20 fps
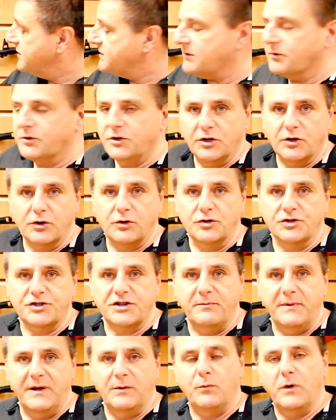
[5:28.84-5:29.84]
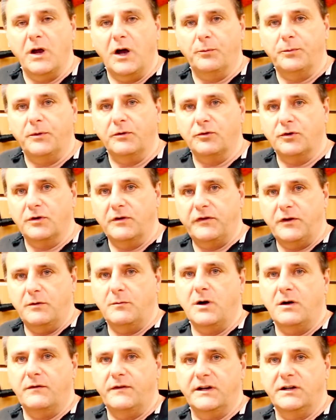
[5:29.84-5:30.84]
So when the other guns come in, we hope to run a few
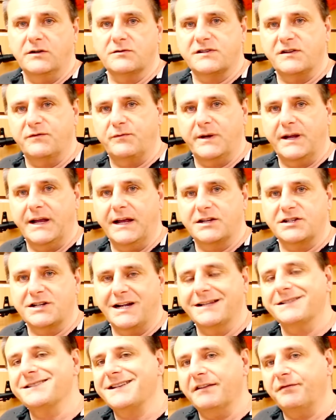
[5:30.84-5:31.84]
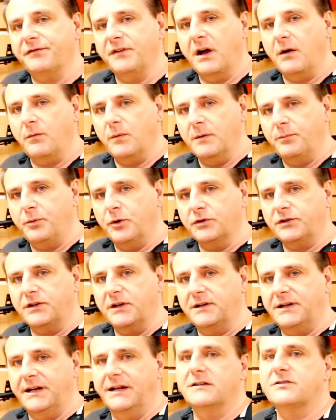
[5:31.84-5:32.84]
more videos if we get a chance. If not, we'll put
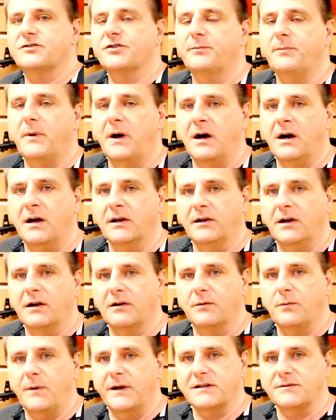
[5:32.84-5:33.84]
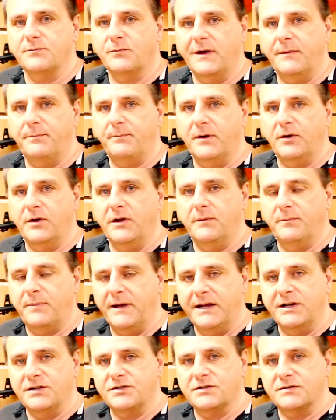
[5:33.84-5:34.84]
the deals up on our web
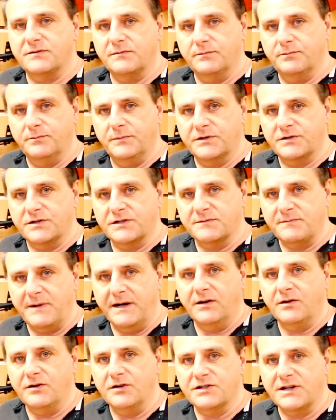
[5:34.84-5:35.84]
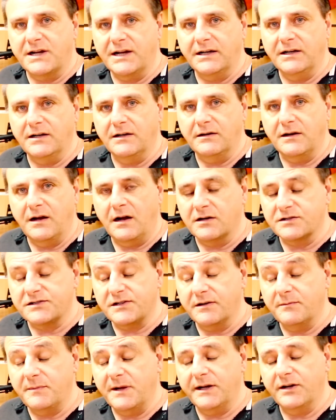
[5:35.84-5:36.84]
page, which is mainorangeangling, or
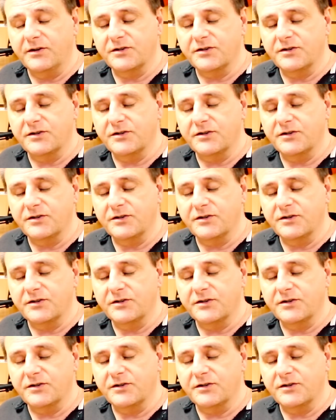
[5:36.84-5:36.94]
sorry,